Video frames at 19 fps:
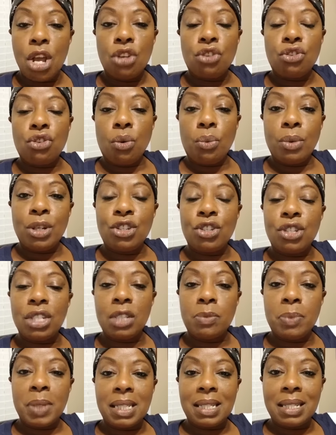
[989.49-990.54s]
So when she
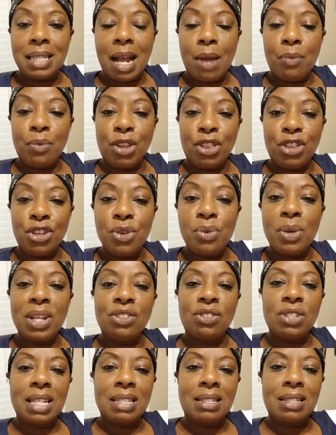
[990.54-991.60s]
spends time with you
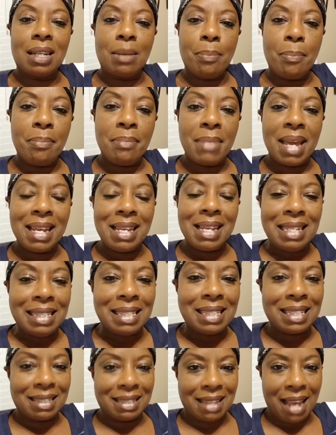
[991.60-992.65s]
and she has an
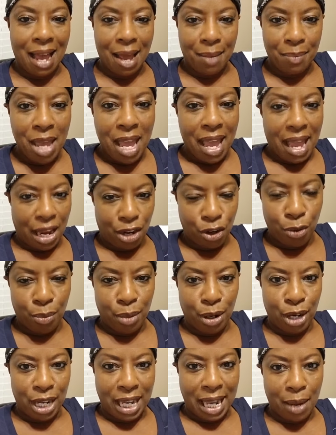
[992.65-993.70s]
amazing time at her
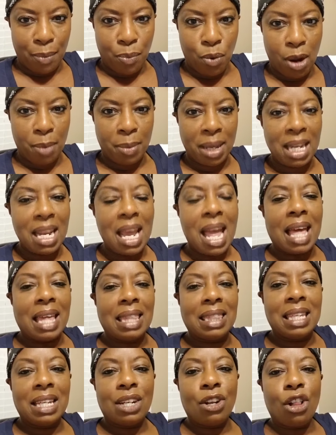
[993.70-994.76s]
Mary Kay appointment,
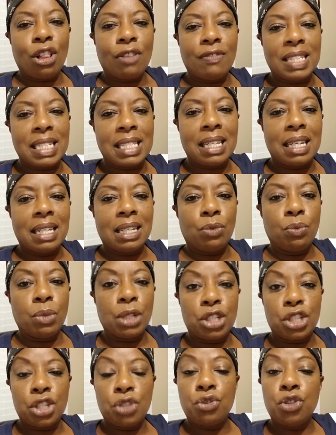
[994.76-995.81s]
then all of a sudden
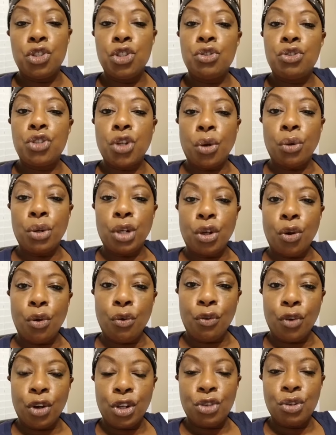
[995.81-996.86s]
when you turn it
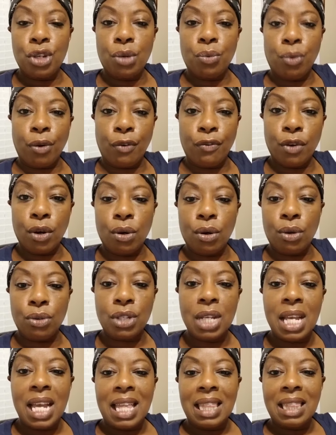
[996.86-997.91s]
over and you get referrals,
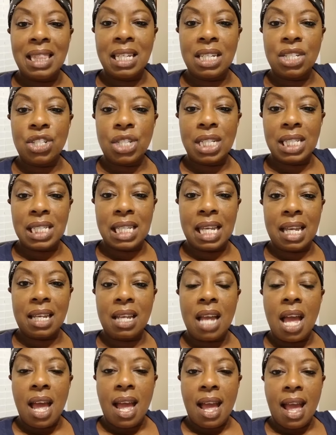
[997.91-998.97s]
then she's
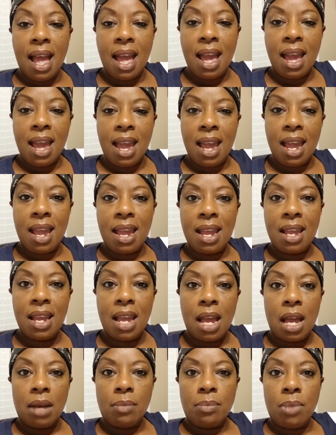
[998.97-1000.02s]
like, hey,
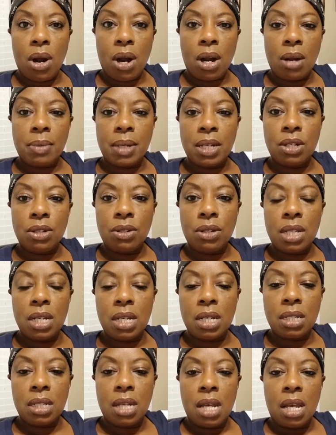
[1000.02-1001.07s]
Barb can do
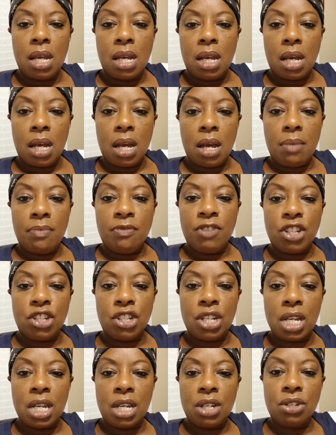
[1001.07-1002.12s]
this,
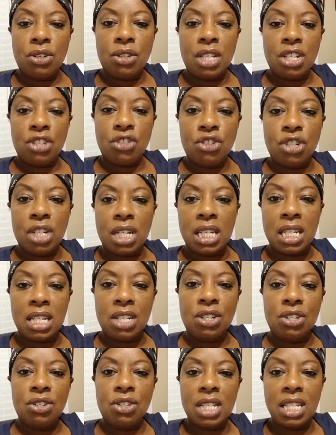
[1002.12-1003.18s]
Vashi can do this, Jenny
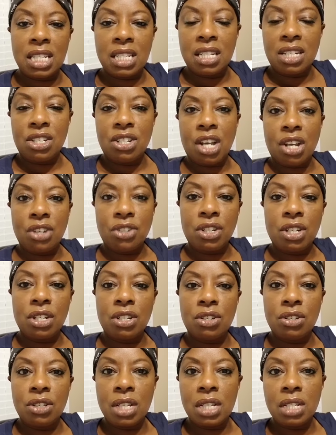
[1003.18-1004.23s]
can do this, Natasha can
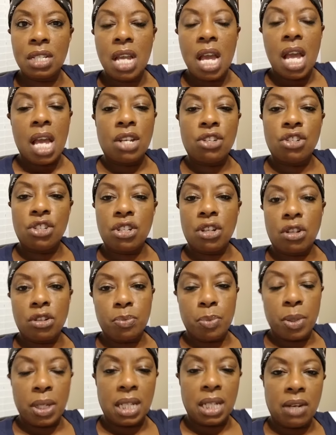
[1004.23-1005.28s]
do this. And she starts
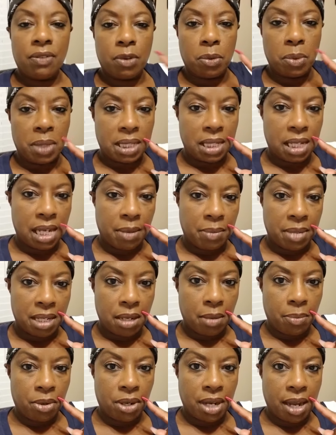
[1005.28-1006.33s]
putting everyone's name and
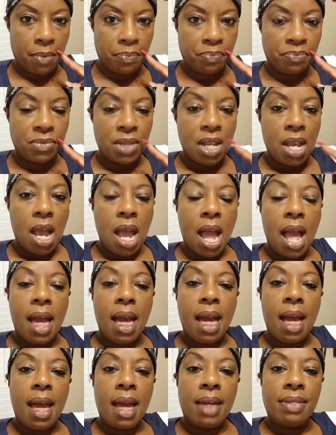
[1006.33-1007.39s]
number down.
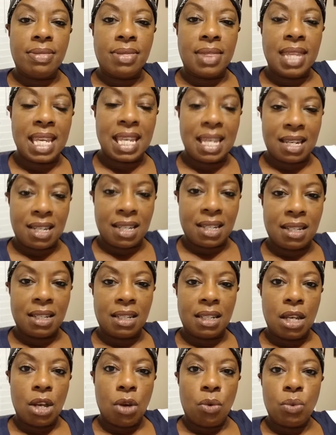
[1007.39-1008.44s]
And then
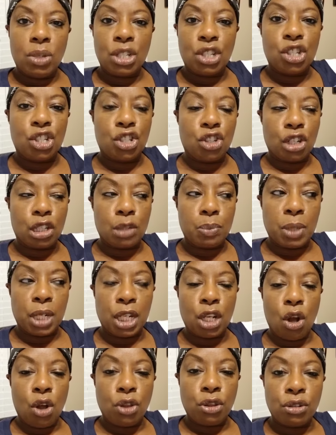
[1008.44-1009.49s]
when she starts
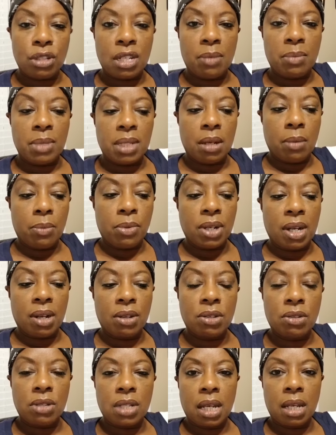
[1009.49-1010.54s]
putting all those names and number
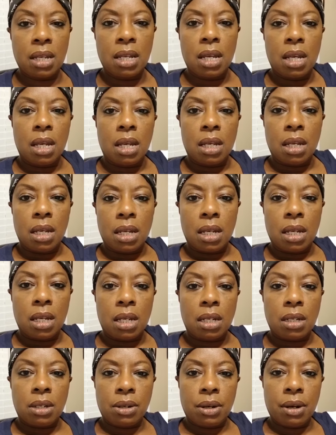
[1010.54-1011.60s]
down, you say,
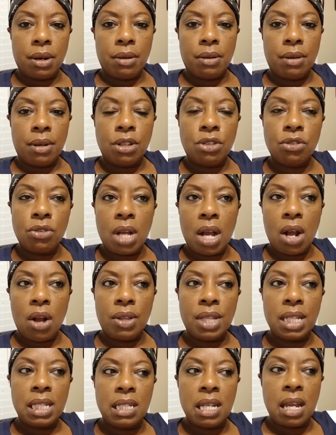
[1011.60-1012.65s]
girl, you got all
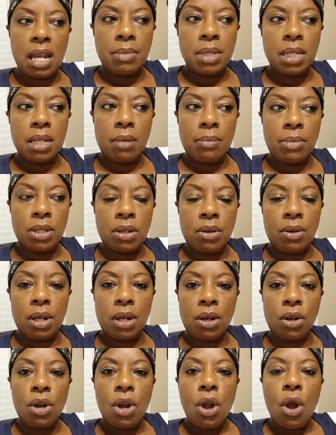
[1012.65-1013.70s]
these names and numbers on
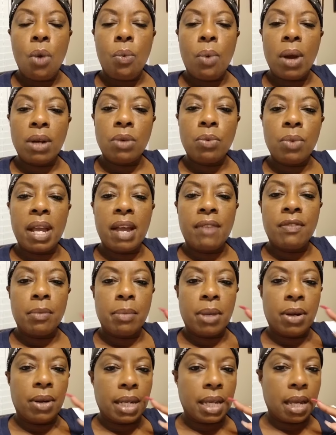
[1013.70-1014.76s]
here. Why don't we have a
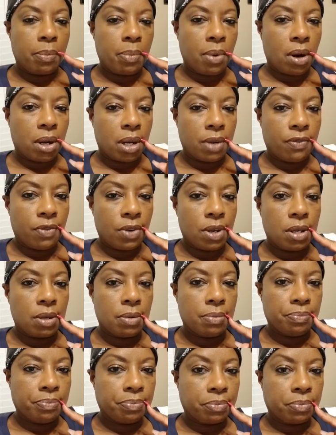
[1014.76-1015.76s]
Mary Kay party for you?